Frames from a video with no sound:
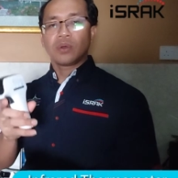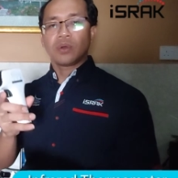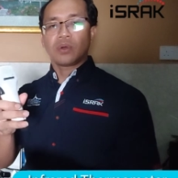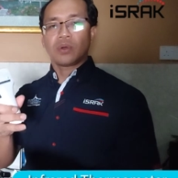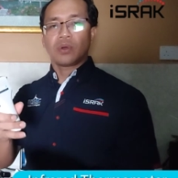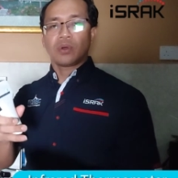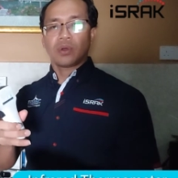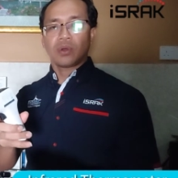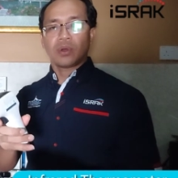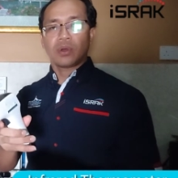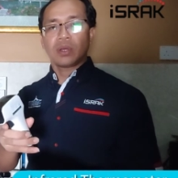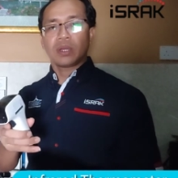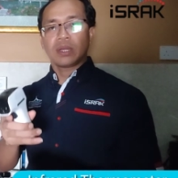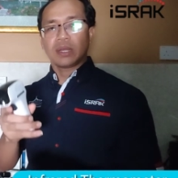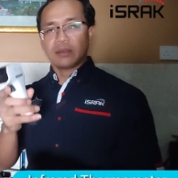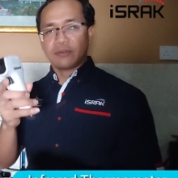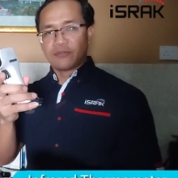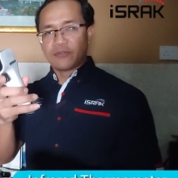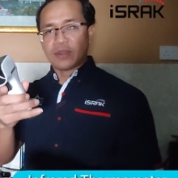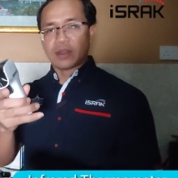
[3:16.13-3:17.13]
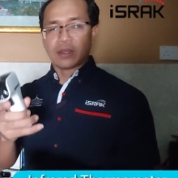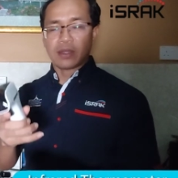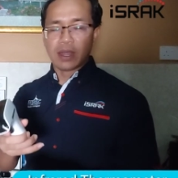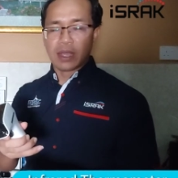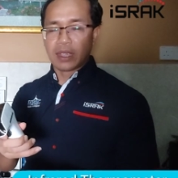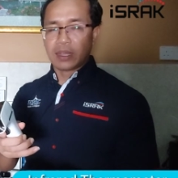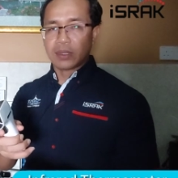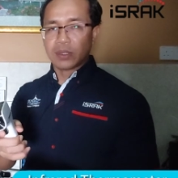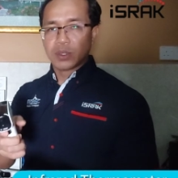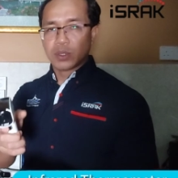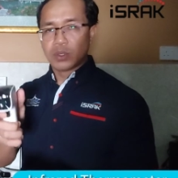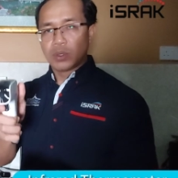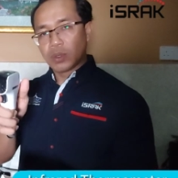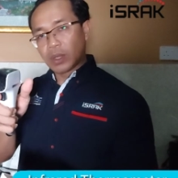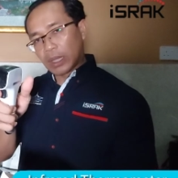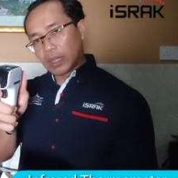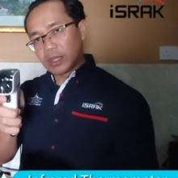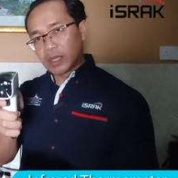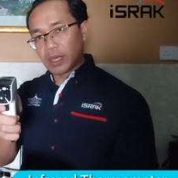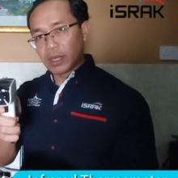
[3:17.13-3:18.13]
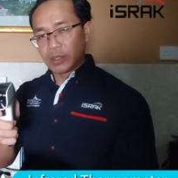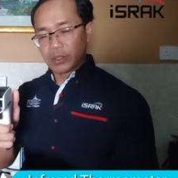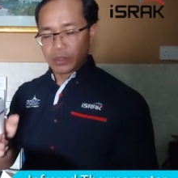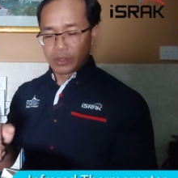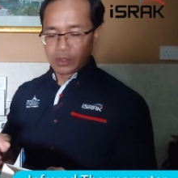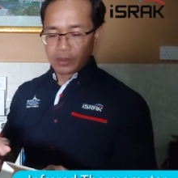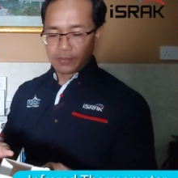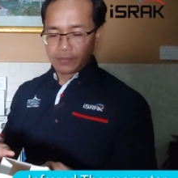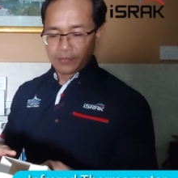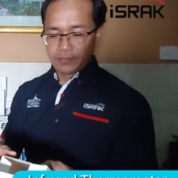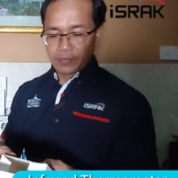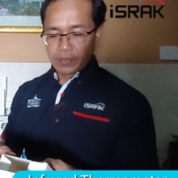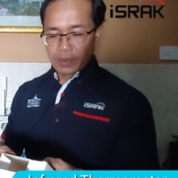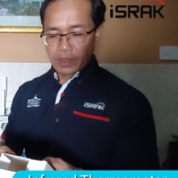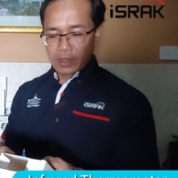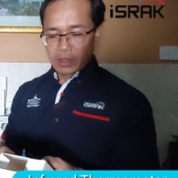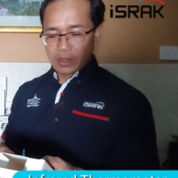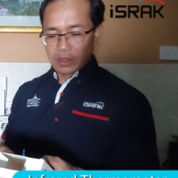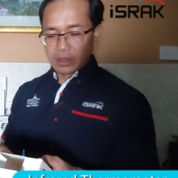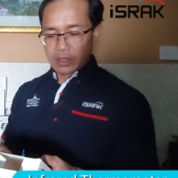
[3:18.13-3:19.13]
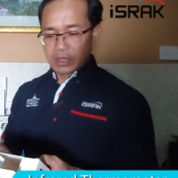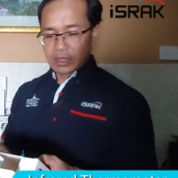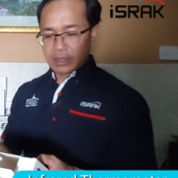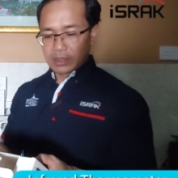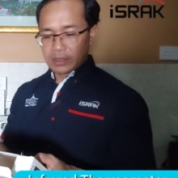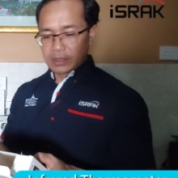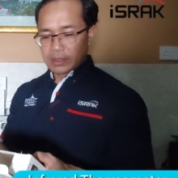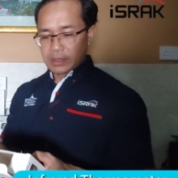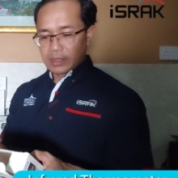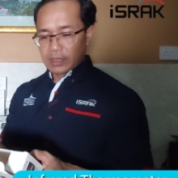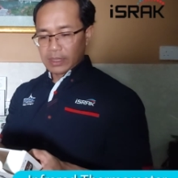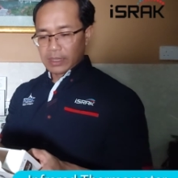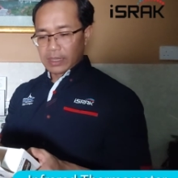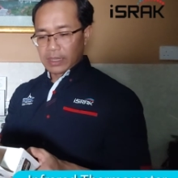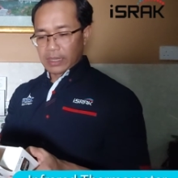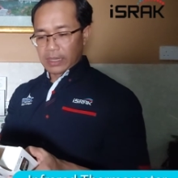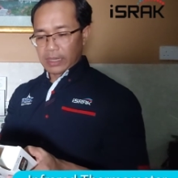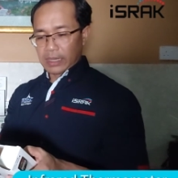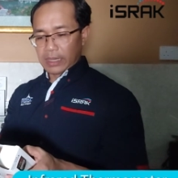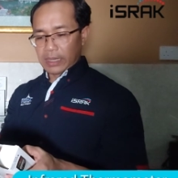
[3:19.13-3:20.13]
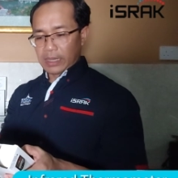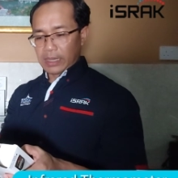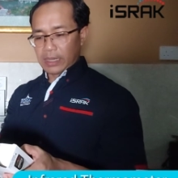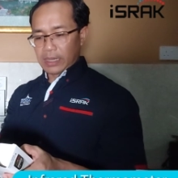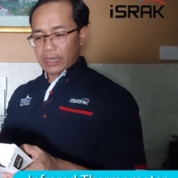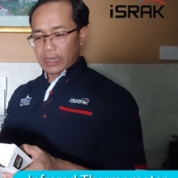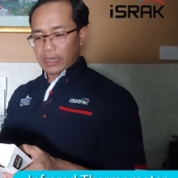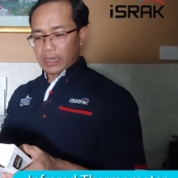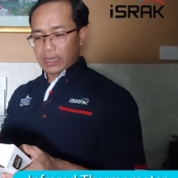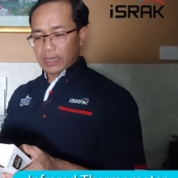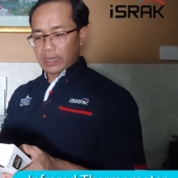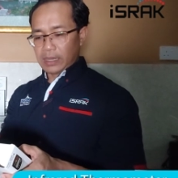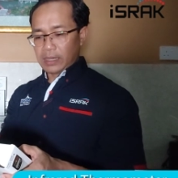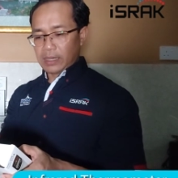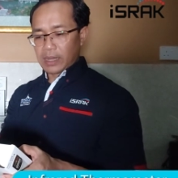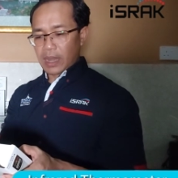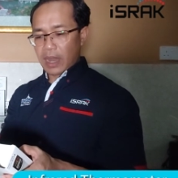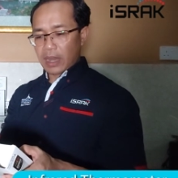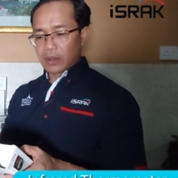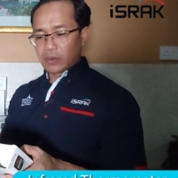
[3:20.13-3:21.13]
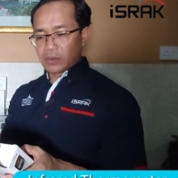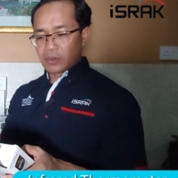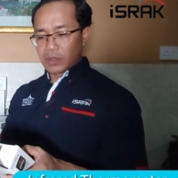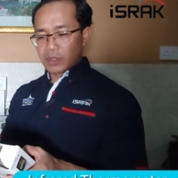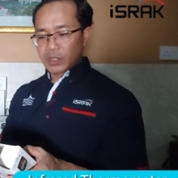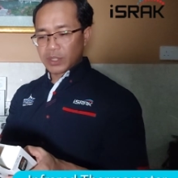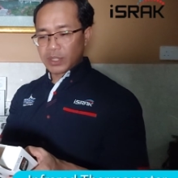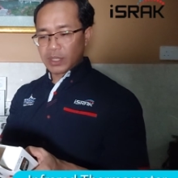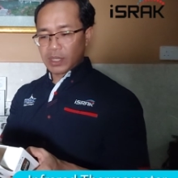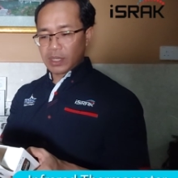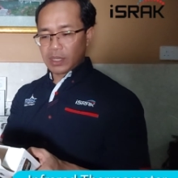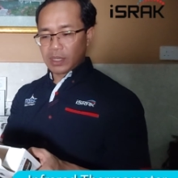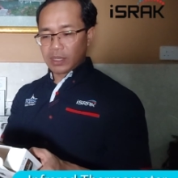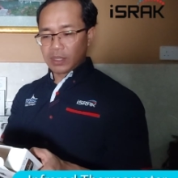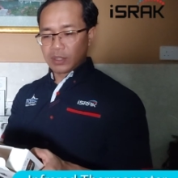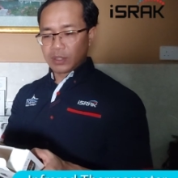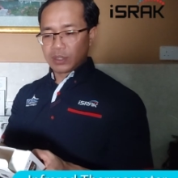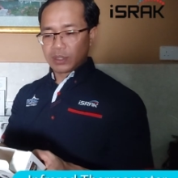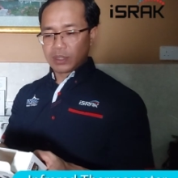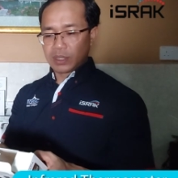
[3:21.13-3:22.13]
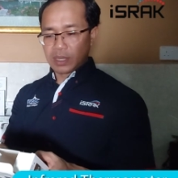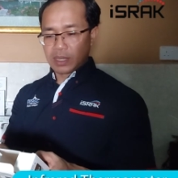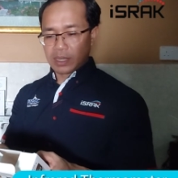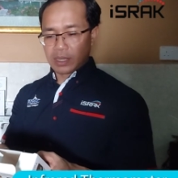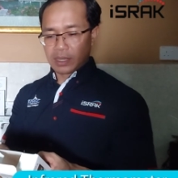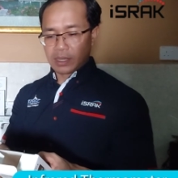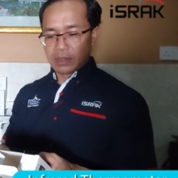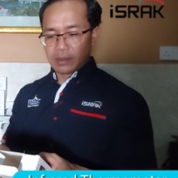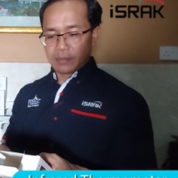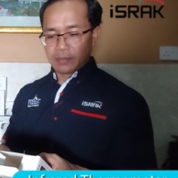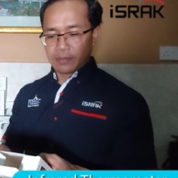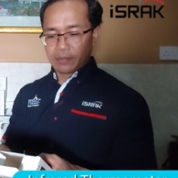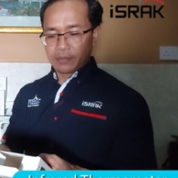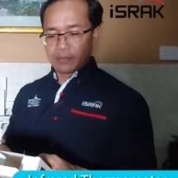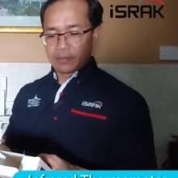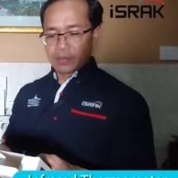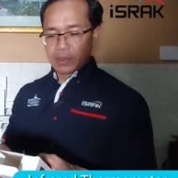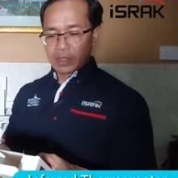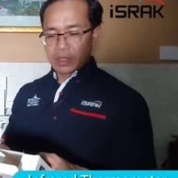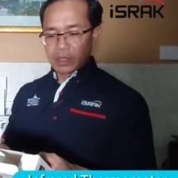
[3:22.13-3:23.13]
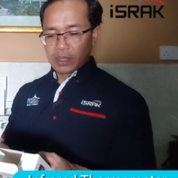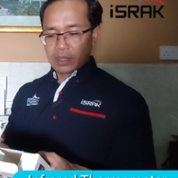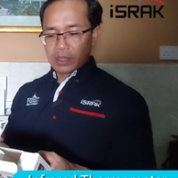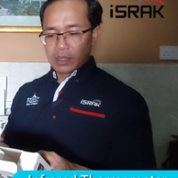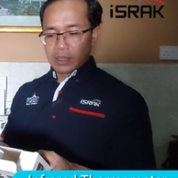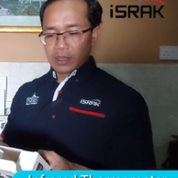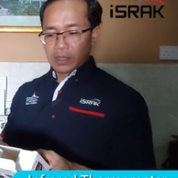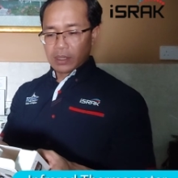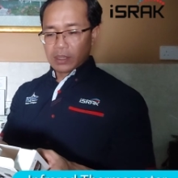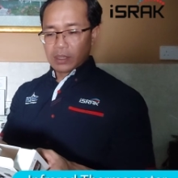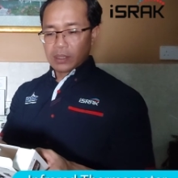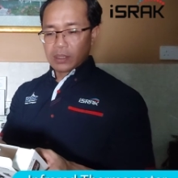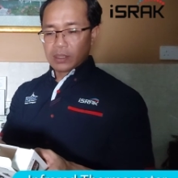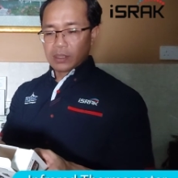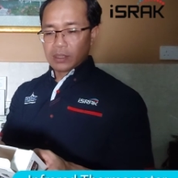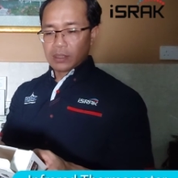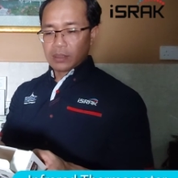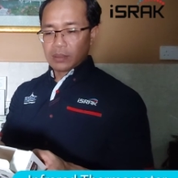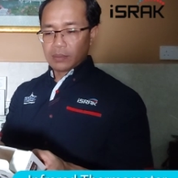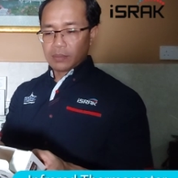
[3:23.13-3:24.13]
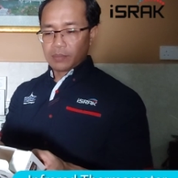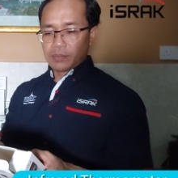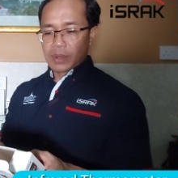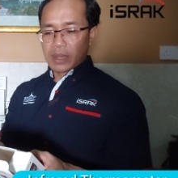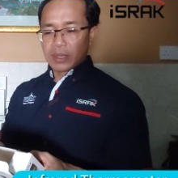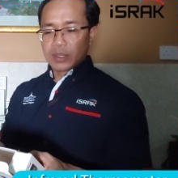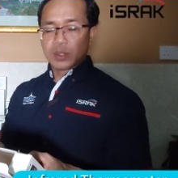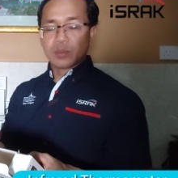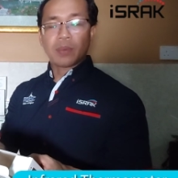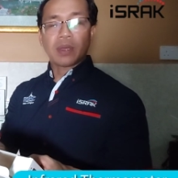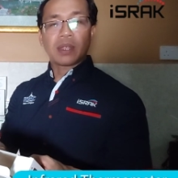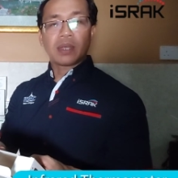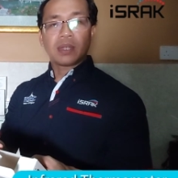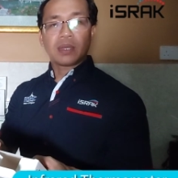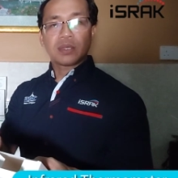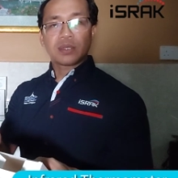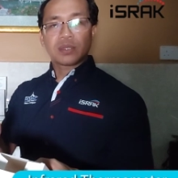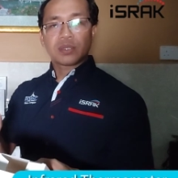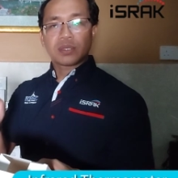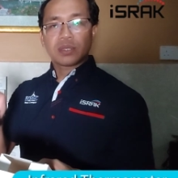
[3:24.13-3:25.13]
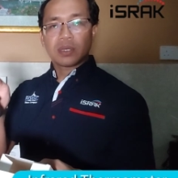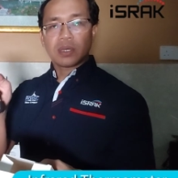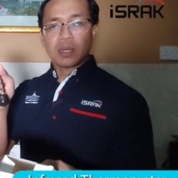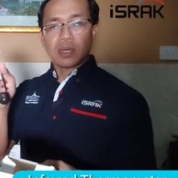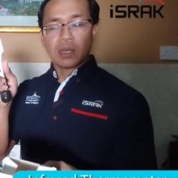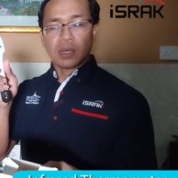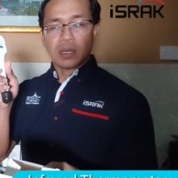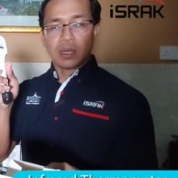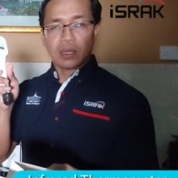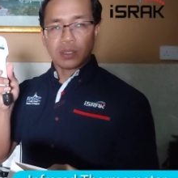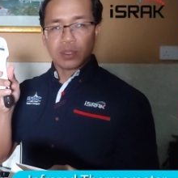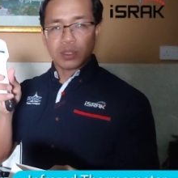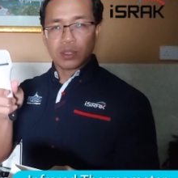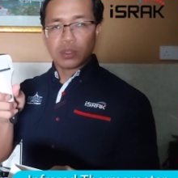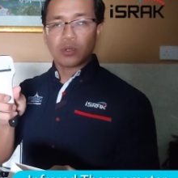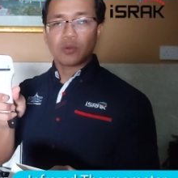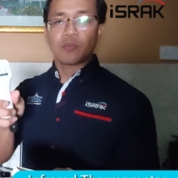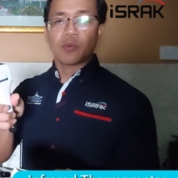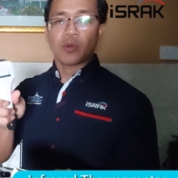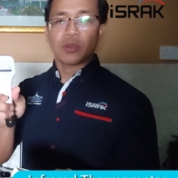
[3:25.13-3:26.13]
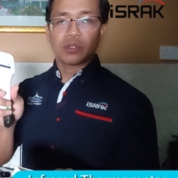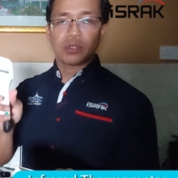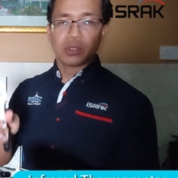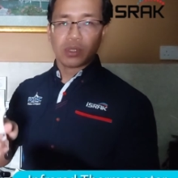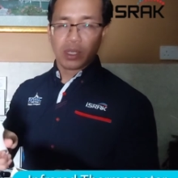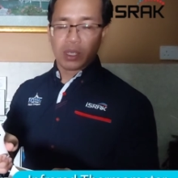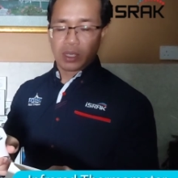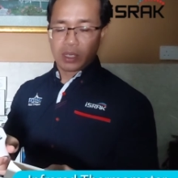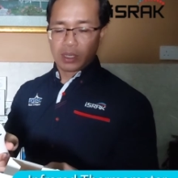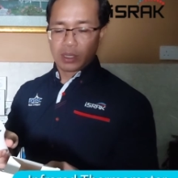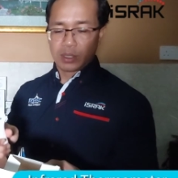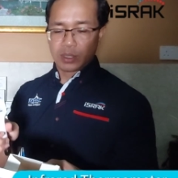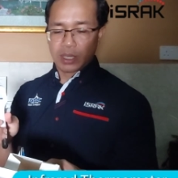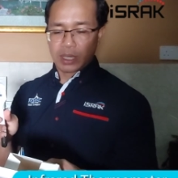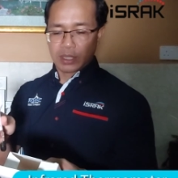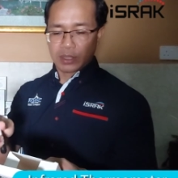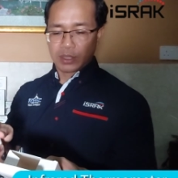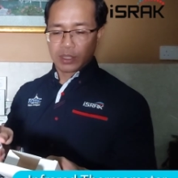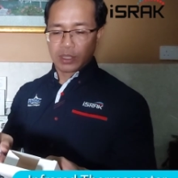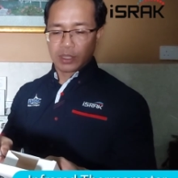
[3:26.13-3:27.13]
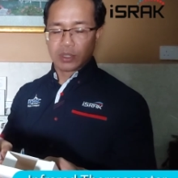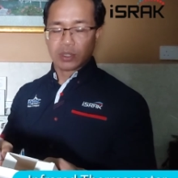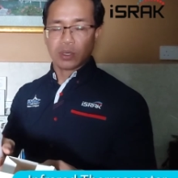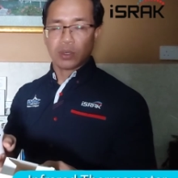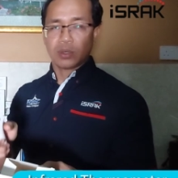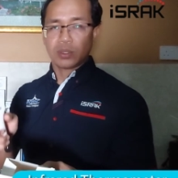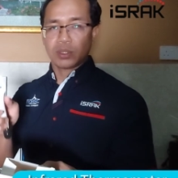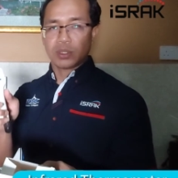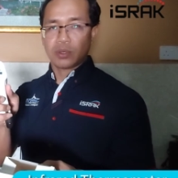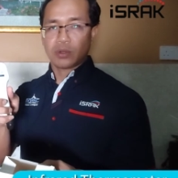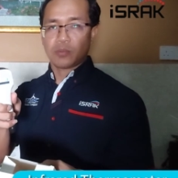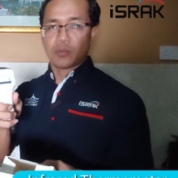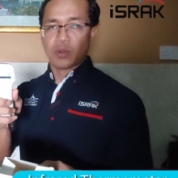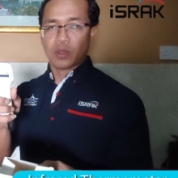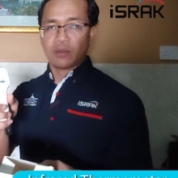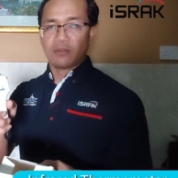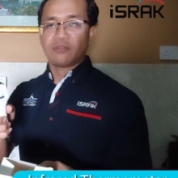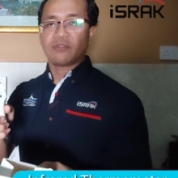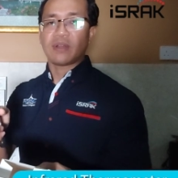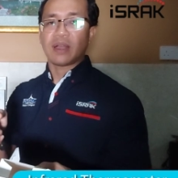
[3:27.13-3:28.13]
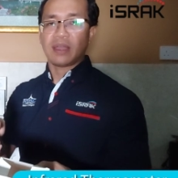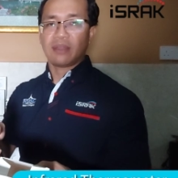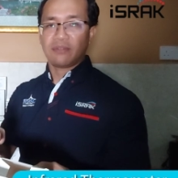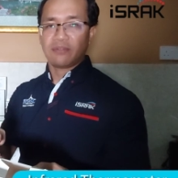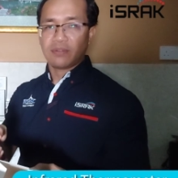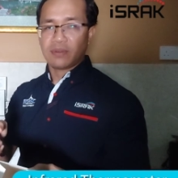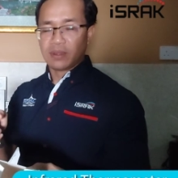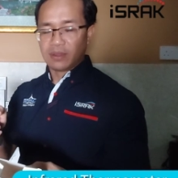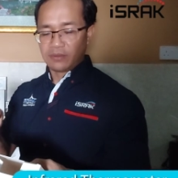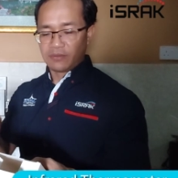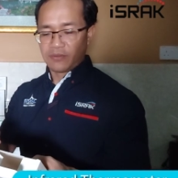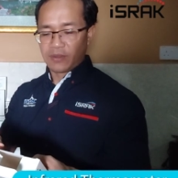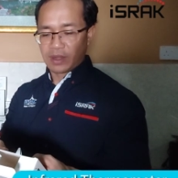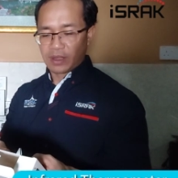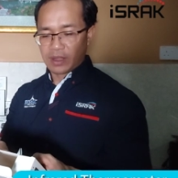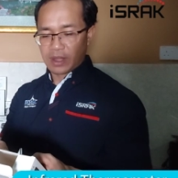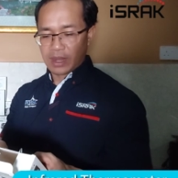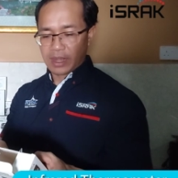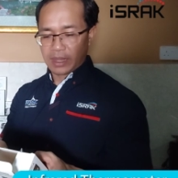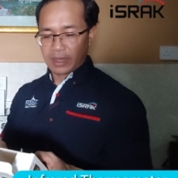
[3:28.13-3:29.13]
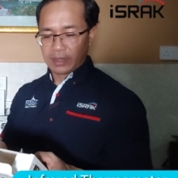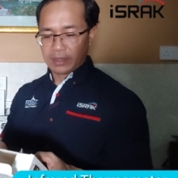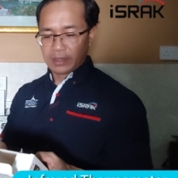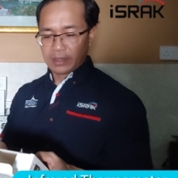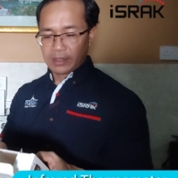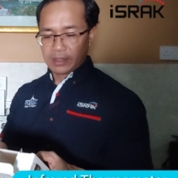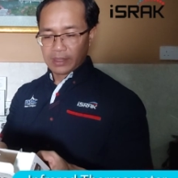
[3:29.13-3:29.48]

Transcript: or Fahrenheit so you can change all right and the accuracy is um, plus minus, uh, 0.3 Celsius or 0.5 Fahrenheit